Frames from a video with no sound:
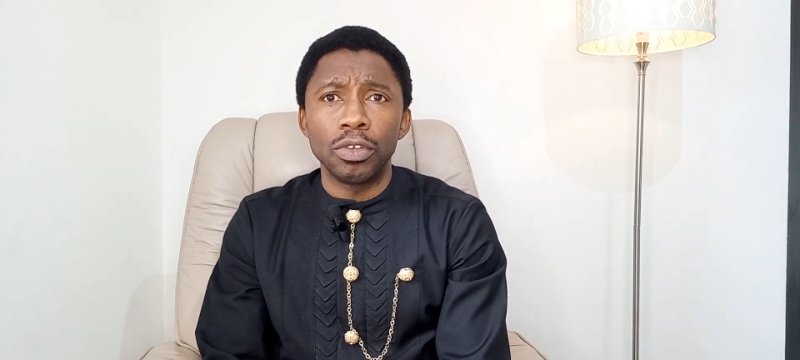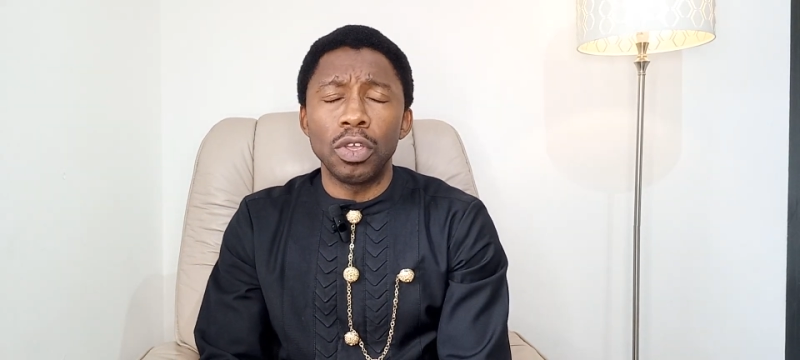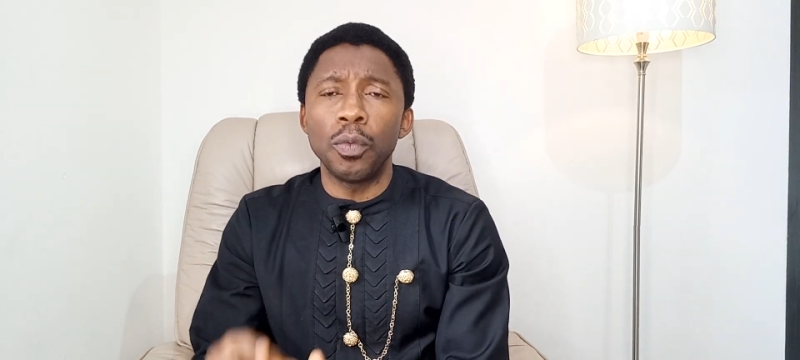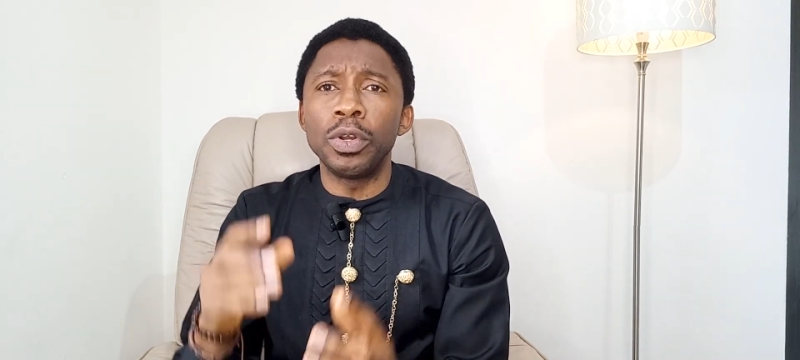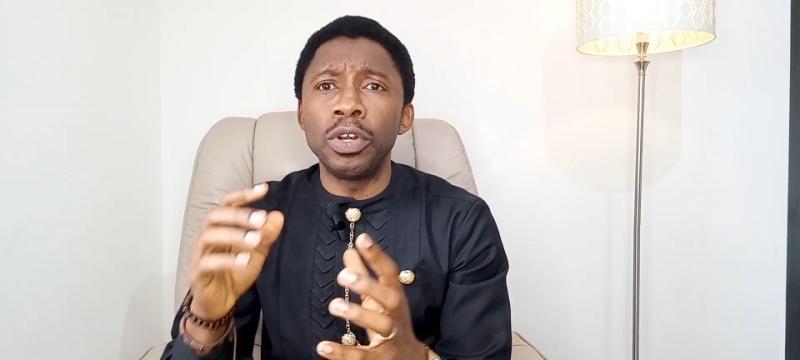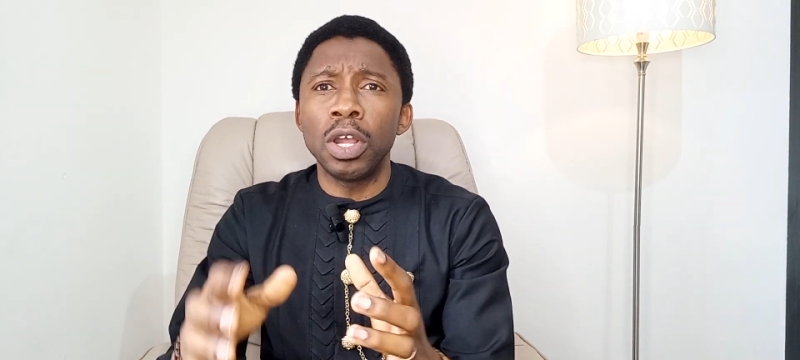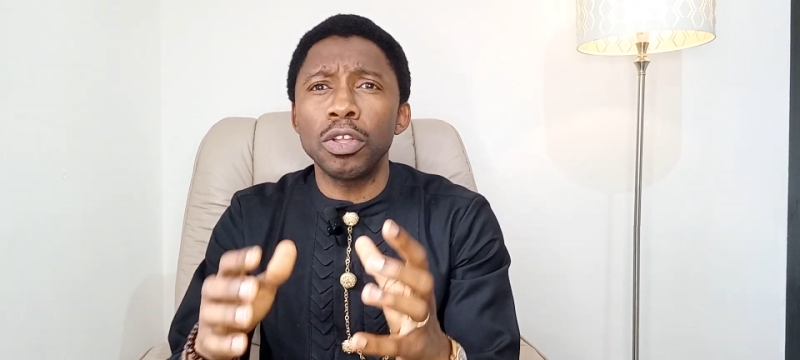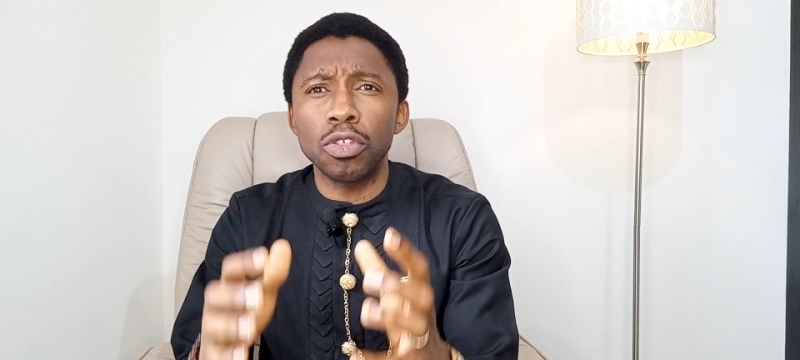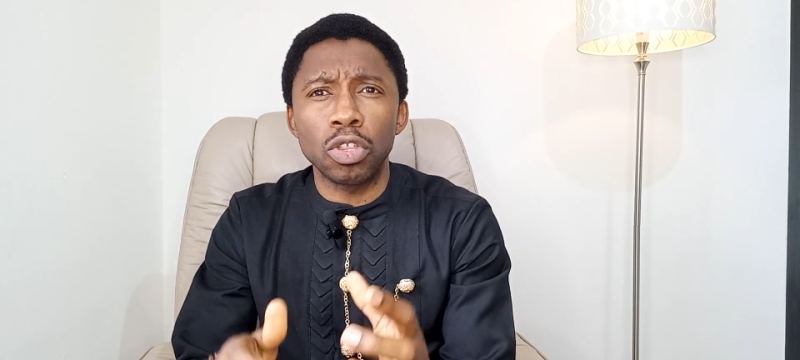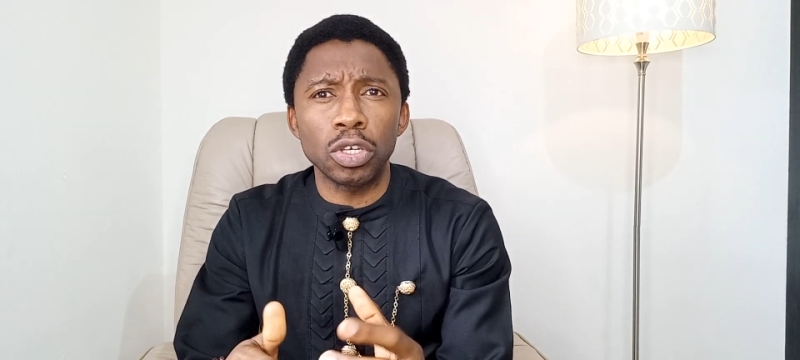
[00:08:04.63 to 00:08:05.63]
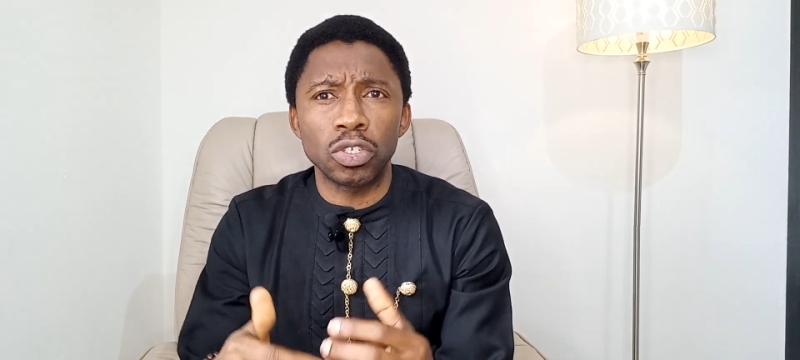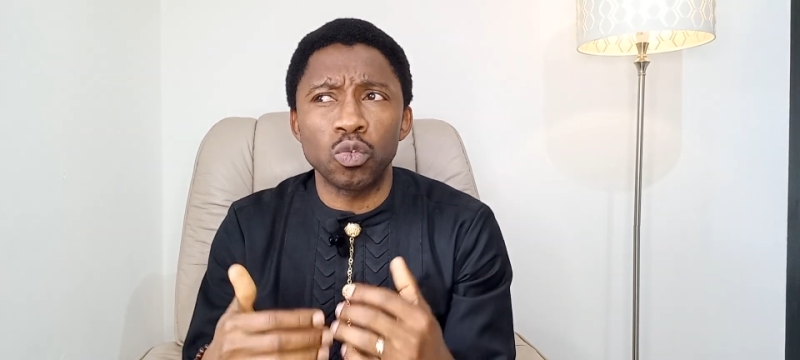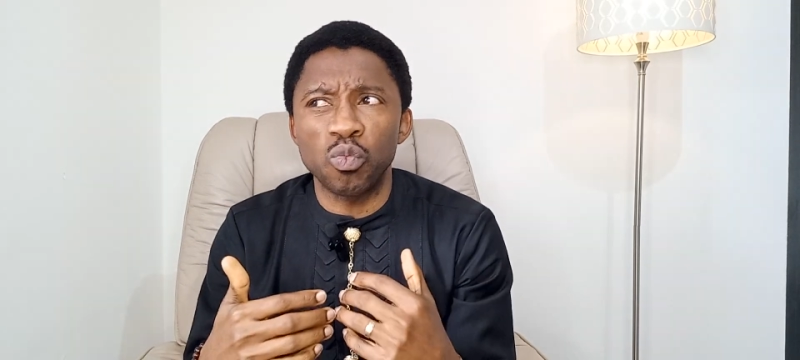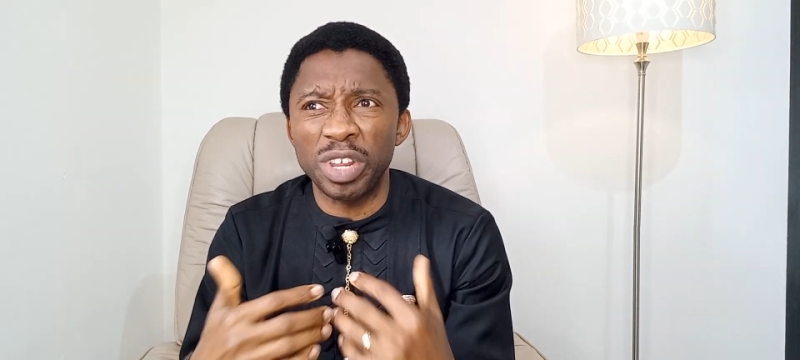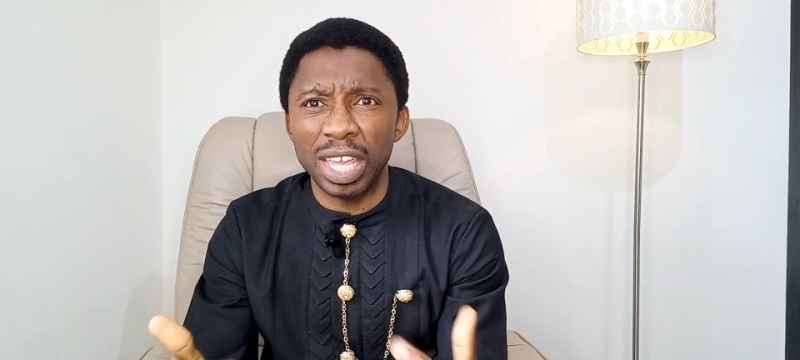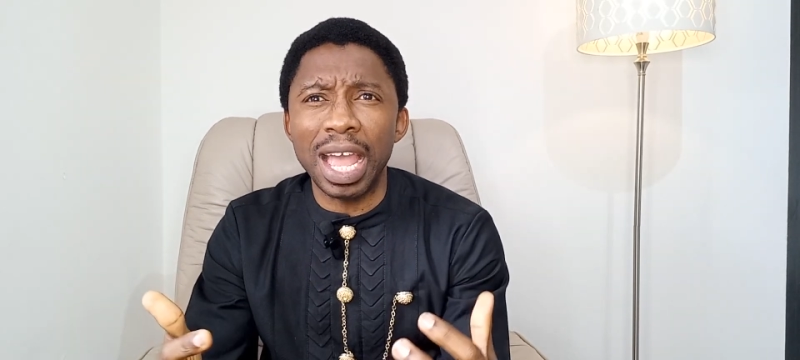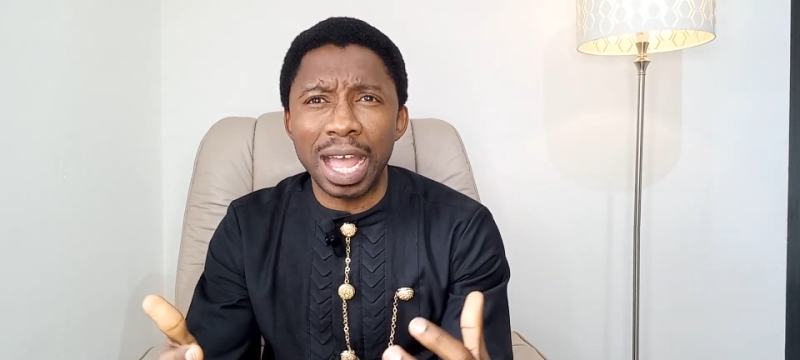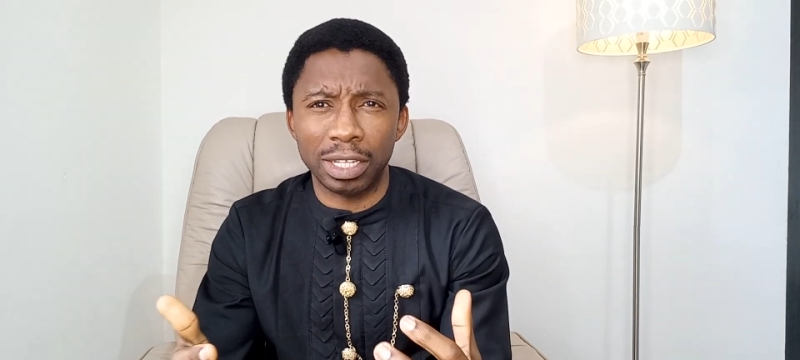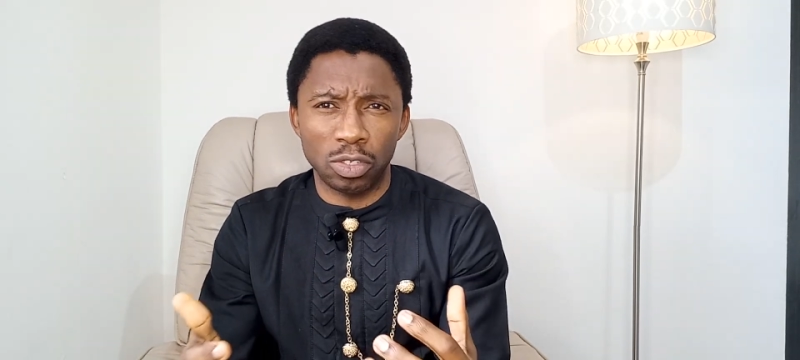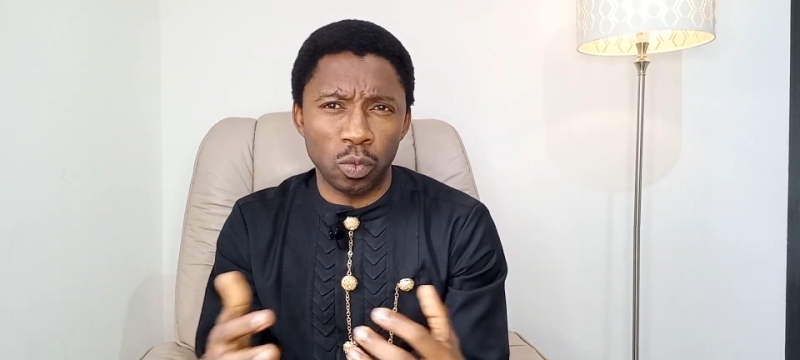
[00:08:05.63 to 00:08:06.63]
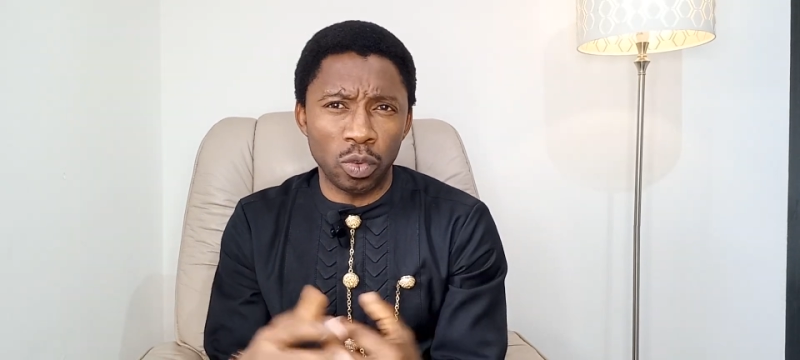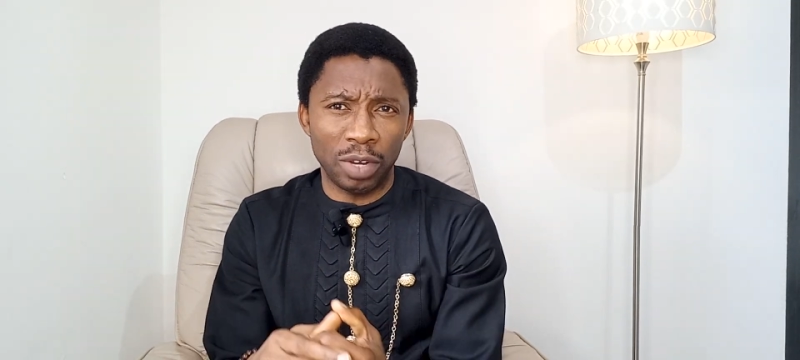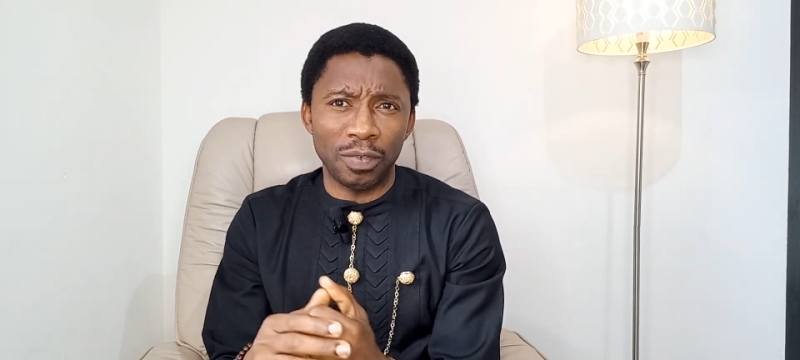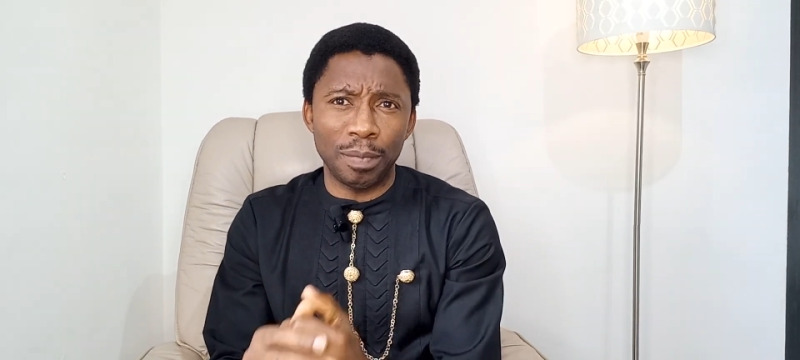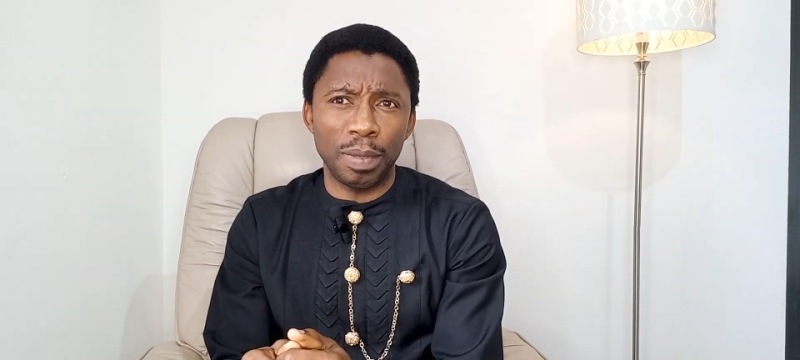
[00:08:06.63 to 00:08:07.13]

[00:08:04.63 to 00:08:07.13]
you will not just react to whatever